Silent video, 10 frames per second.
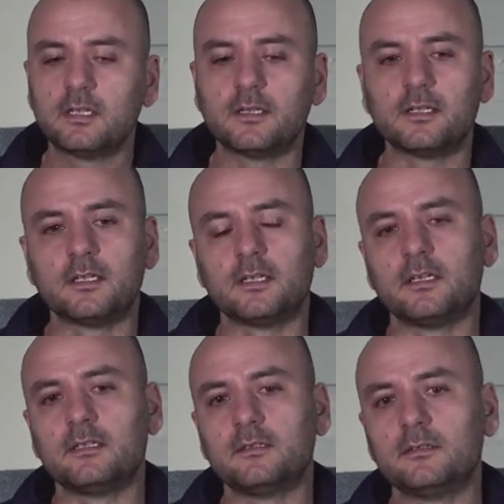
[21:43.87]

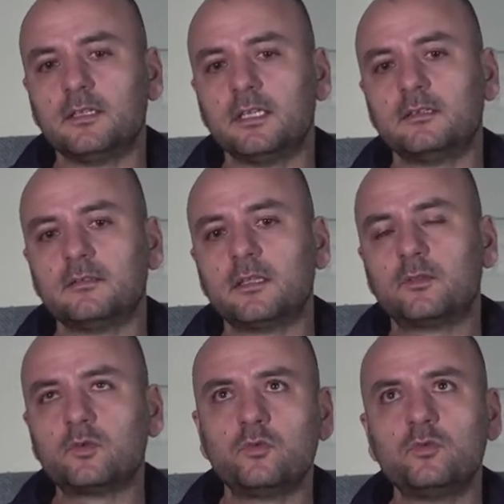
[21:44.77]
And then the
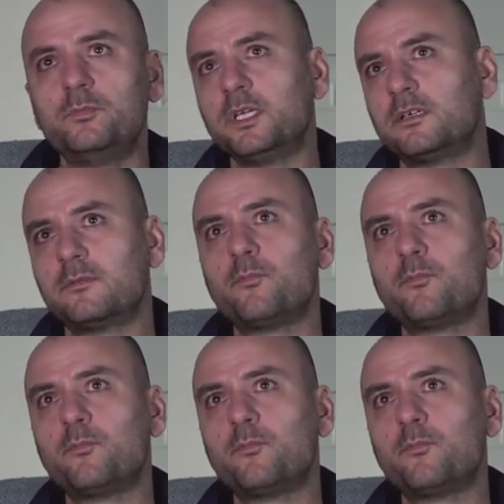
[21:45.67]
two big